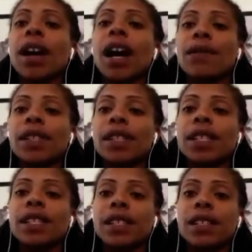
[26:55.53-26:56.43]

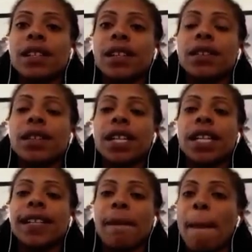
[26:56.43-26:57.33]
conferences, and.